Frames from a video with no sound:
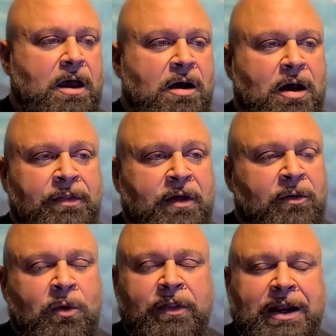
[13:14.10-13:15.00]
Another
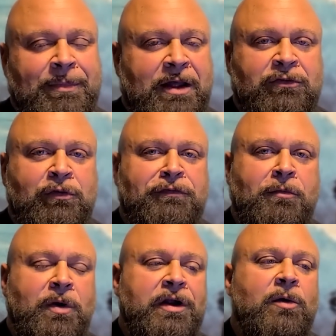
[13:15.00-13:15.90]
one that I'm not too
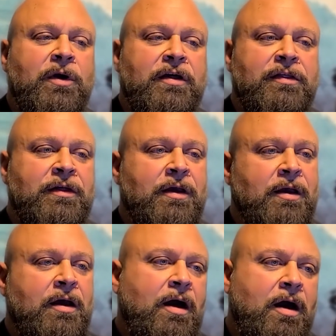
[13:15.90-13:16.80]
familiar with.
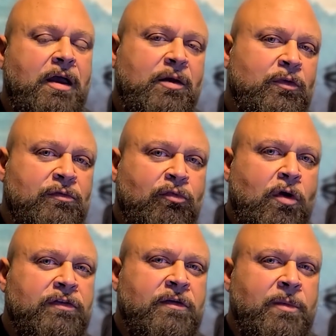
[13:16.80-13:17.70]
It was
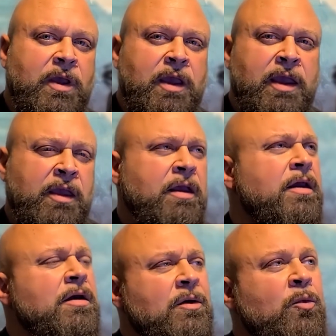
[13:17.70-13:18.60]
brought to me.
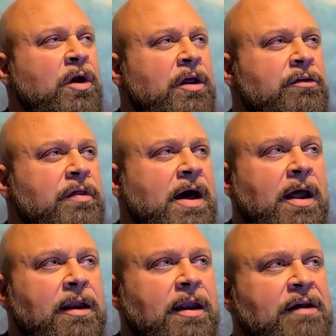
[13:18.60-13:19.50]
We're going to do
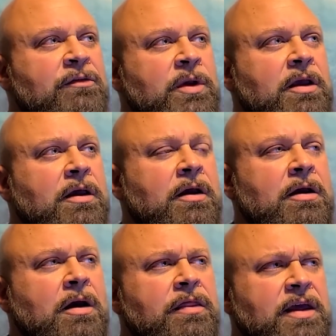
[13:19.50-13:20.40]
that next week,
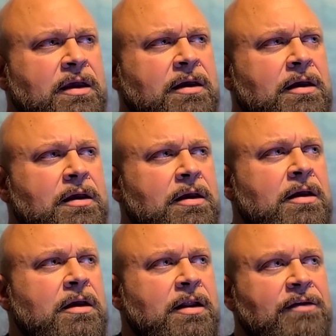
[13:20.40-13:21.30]
I think.
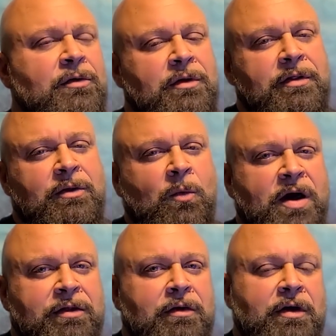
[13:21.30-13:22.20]
Next week, the
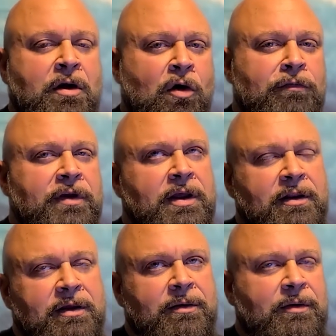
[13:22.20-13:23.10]
weather, the
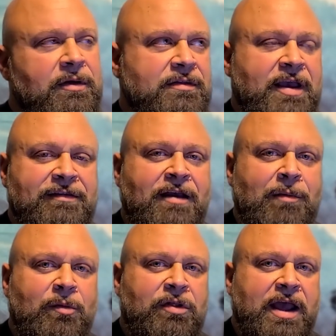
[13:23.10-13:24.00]
COVID, it takes time
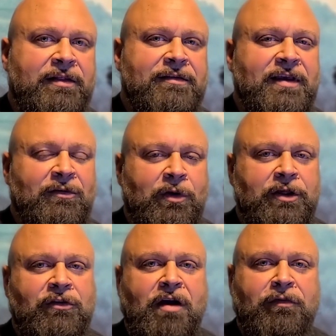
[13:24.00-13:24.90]
to plan these things. We're going
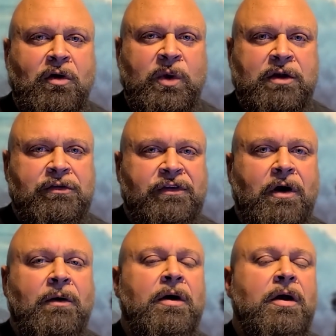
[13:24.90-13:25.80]
to try for a week or
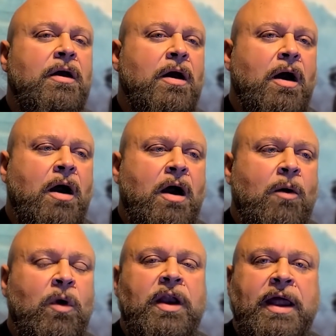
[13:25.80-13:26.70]
so.
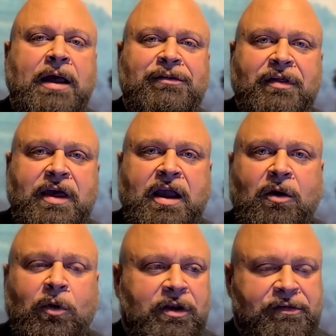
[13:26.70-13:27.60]
We're going to get out to there.
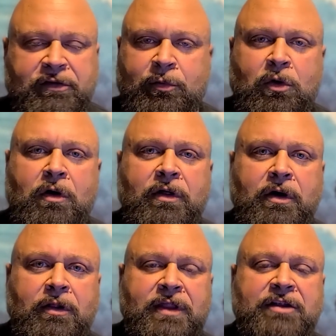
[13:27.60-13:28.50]
We're going to see what all
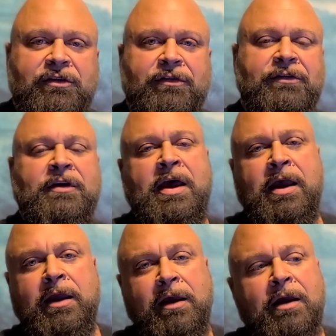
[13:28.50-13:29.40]
the legends
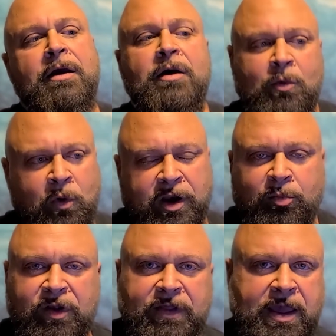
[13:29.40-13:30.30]
say. We're going to
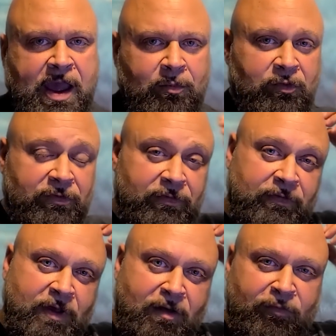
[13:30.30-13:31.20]
bring the cameras and
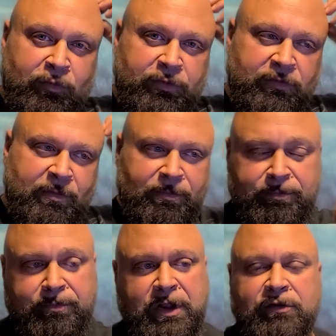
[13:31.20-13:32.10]
stuff. We'll do
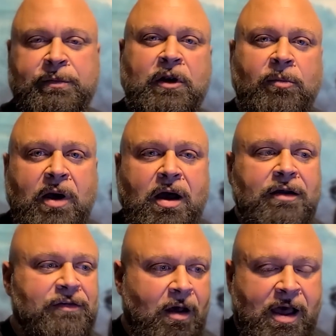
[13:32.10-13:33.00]
some, spirit
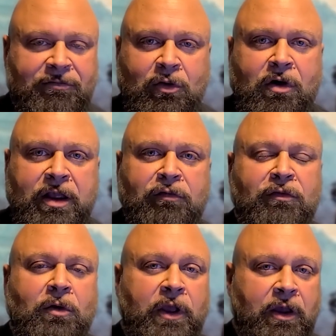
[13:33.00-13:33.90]
box. I'll have it all here
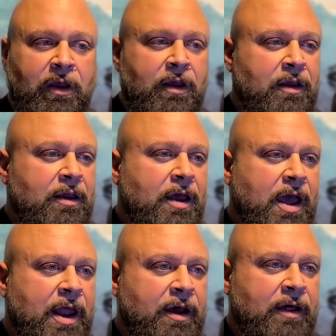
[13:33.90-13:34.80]
for you.
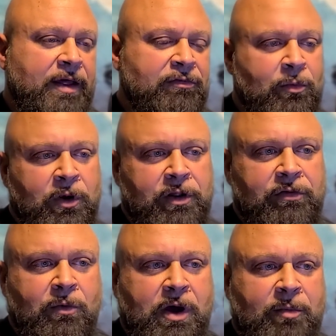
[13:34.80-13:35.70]
And that's what we're going to
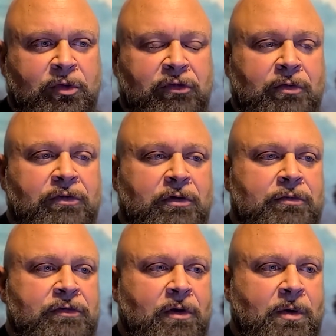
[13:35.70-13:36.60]
do on episode 2.
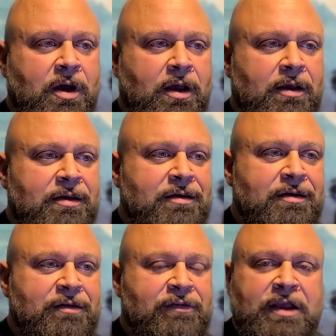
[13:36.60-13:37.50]
So
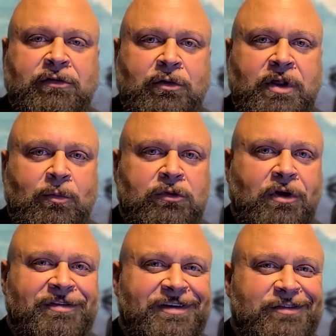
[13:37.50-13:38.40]
stay tuned, and we'll
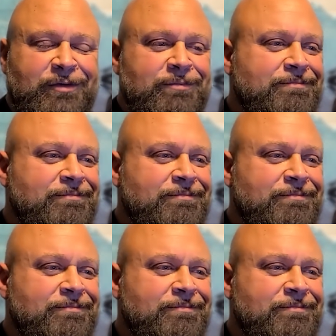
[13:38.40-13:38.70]
talk to you soon.